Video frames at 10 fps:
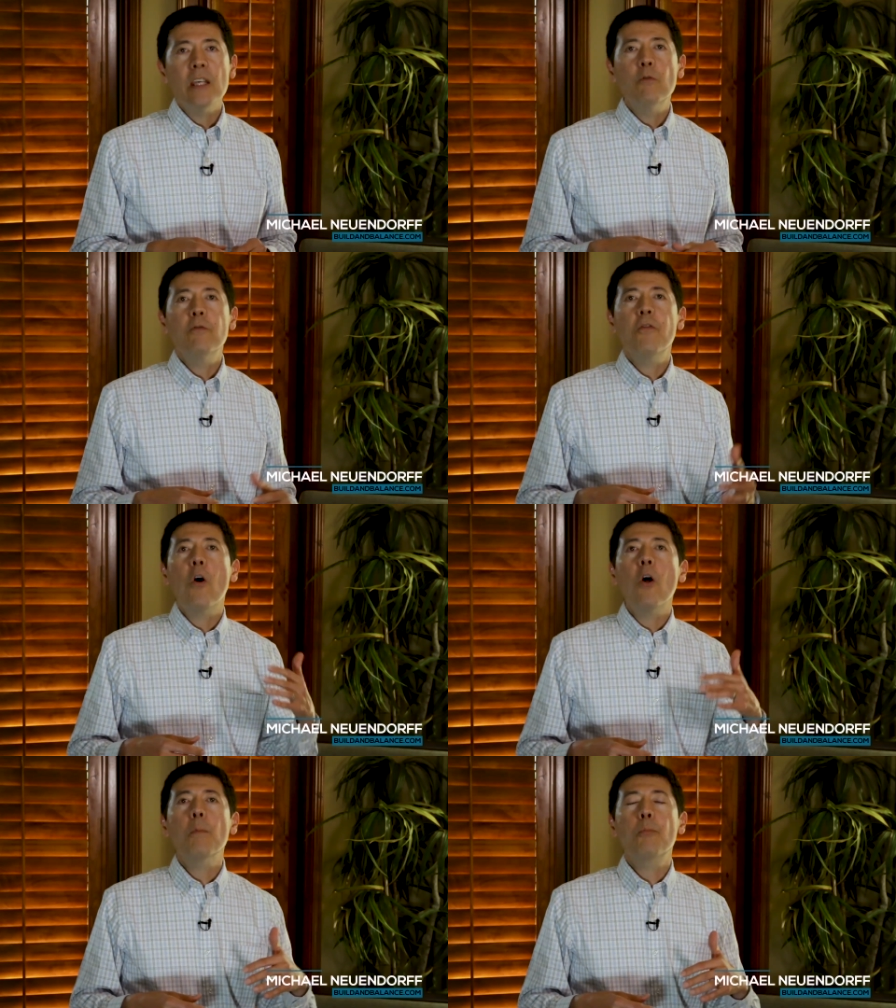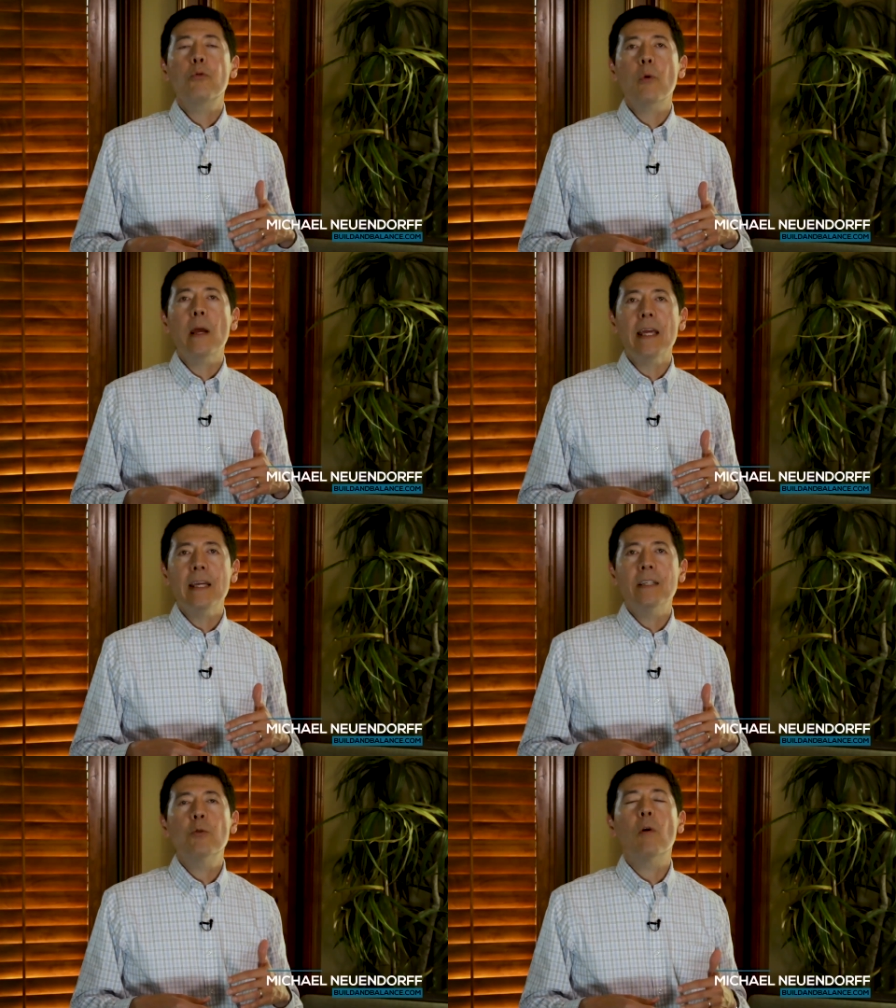you fall
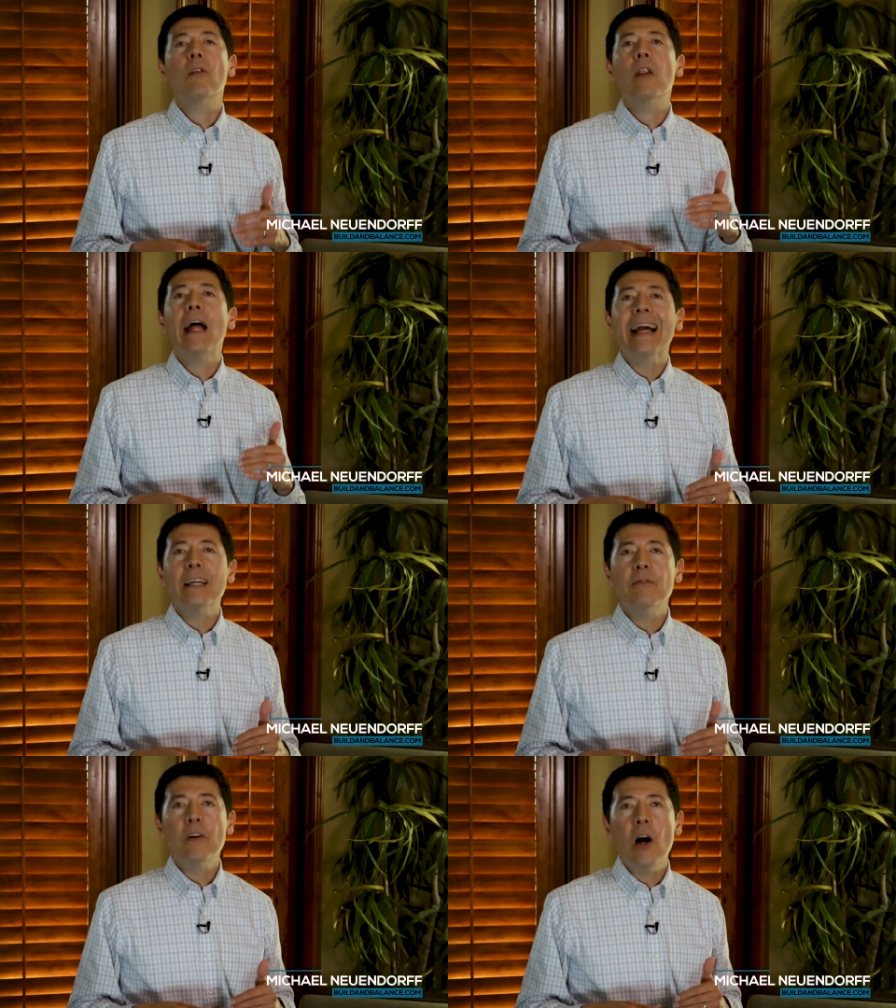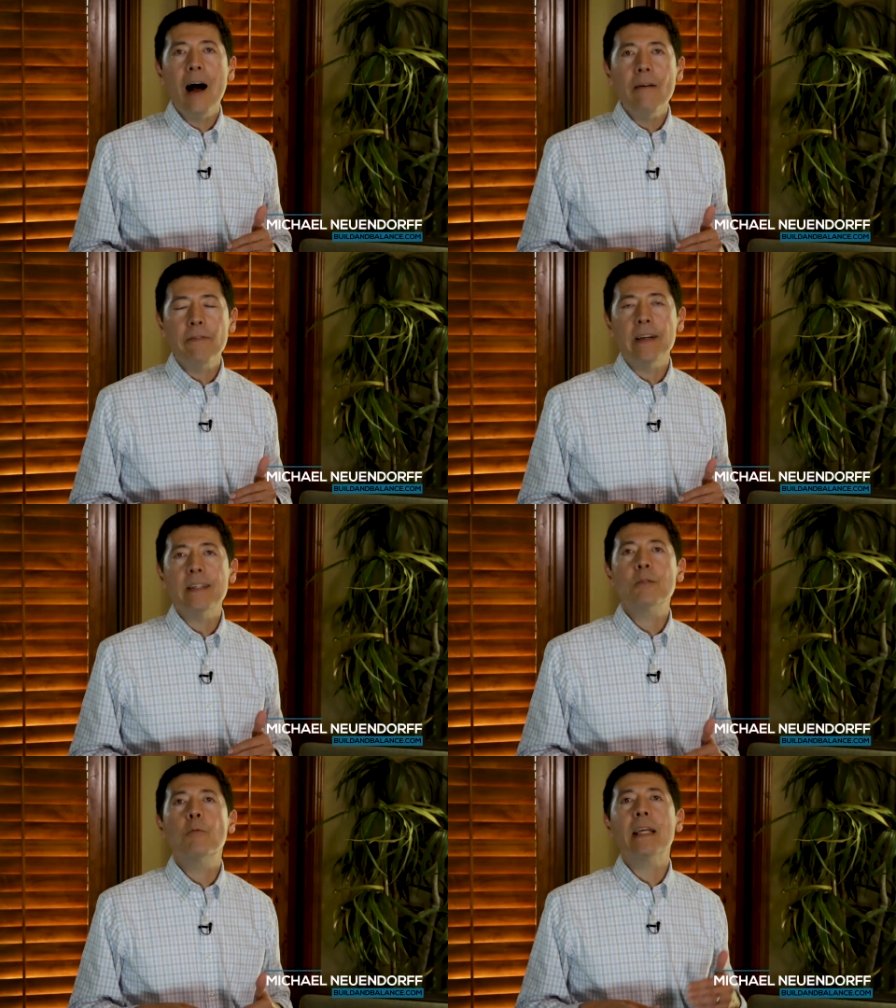prey to a lack of
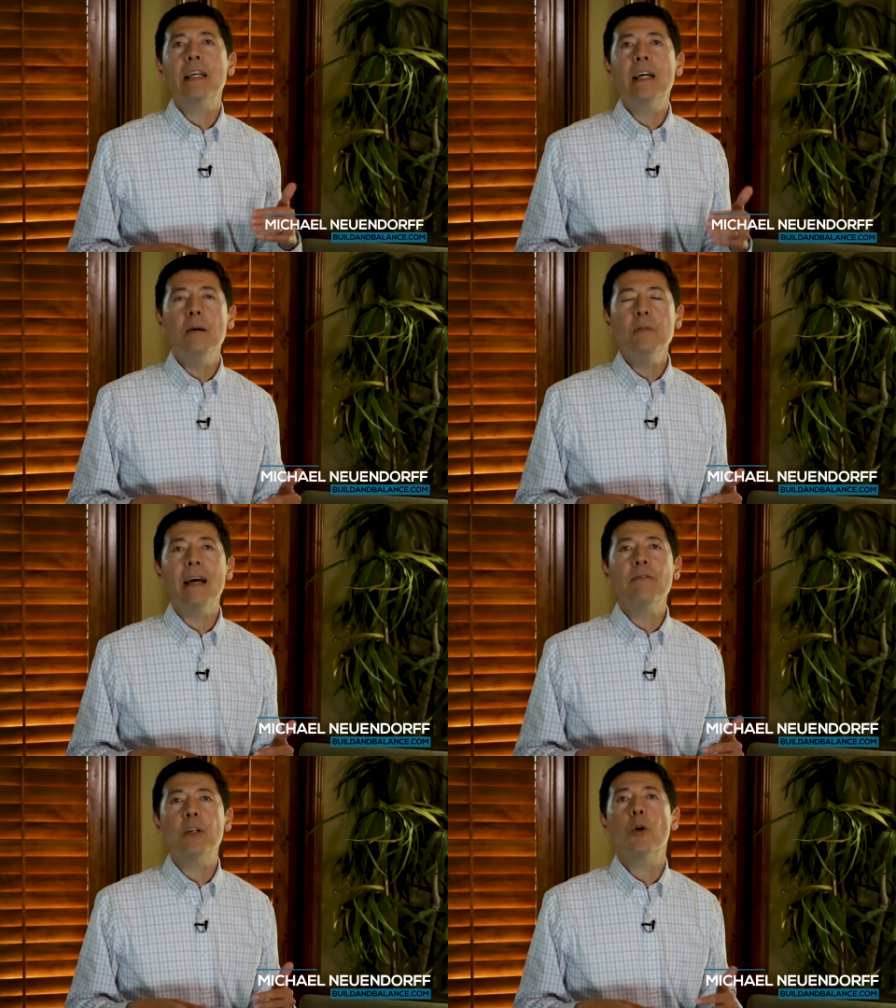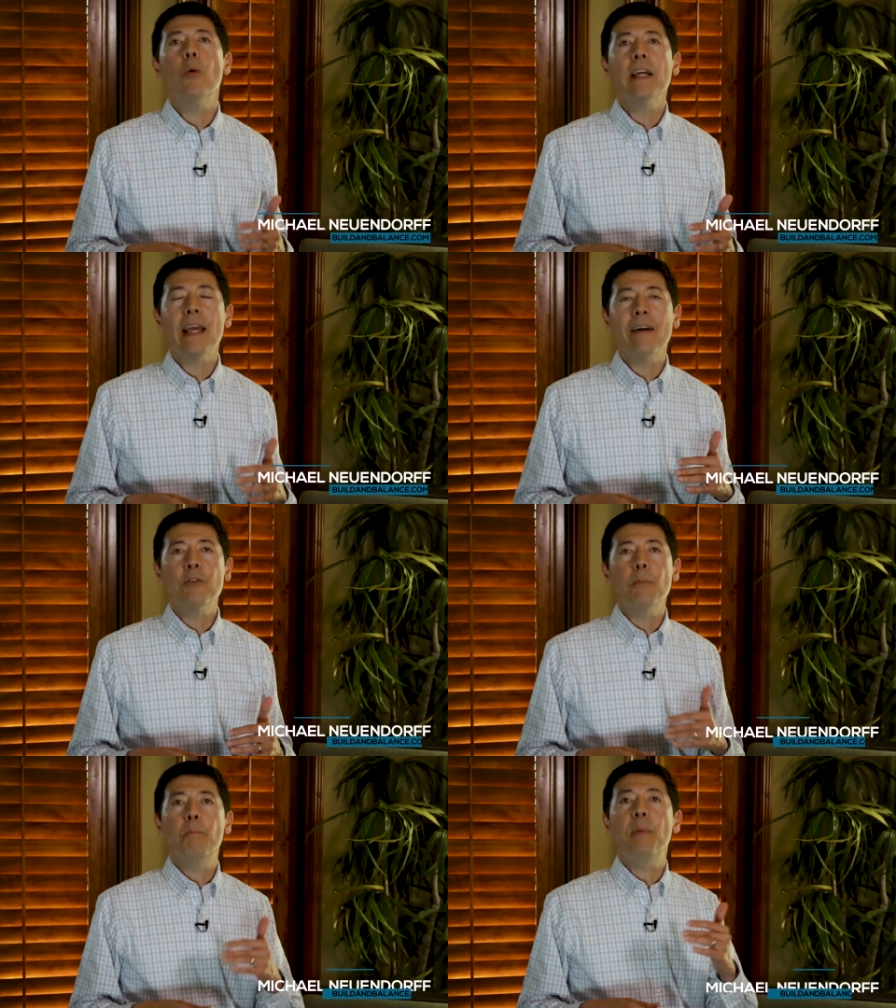confidence when it comes after going
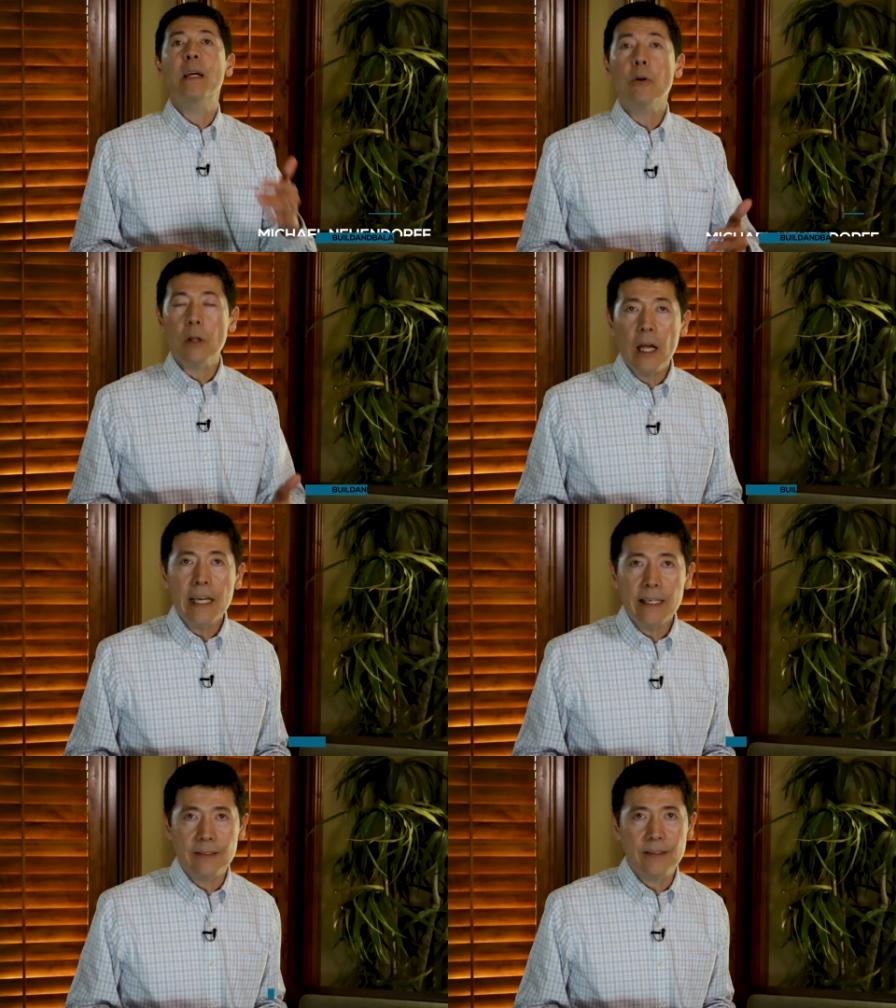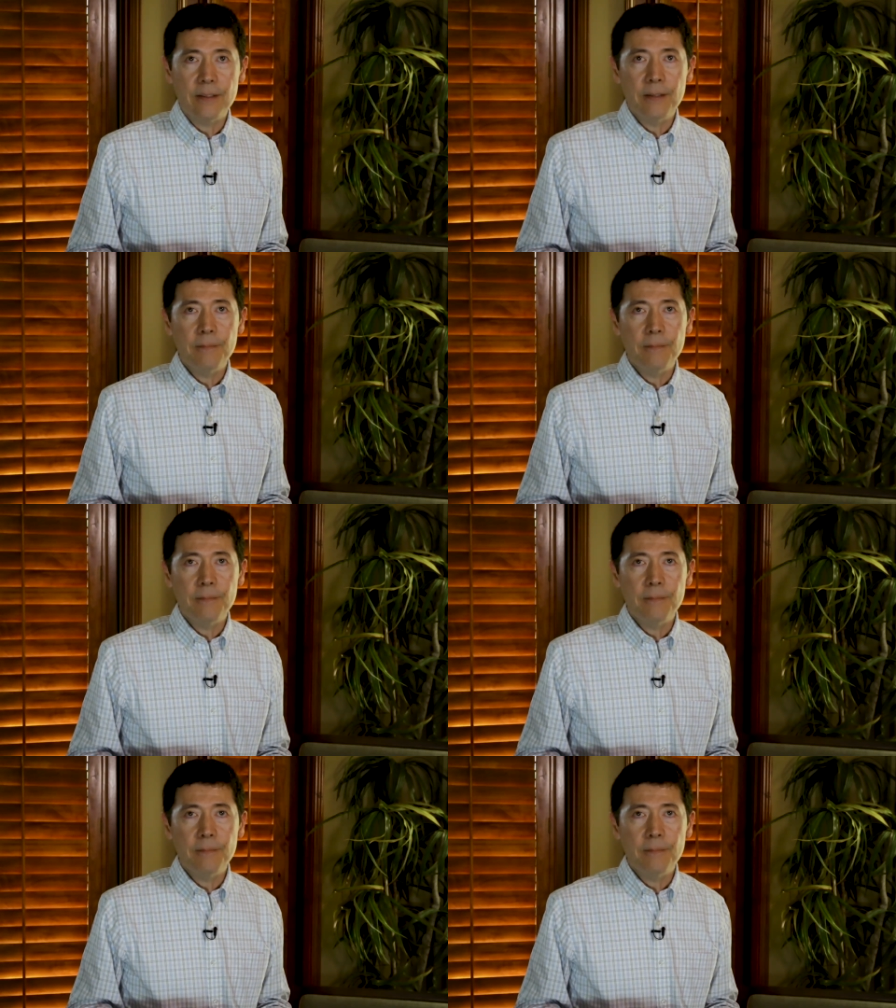after bigger clients.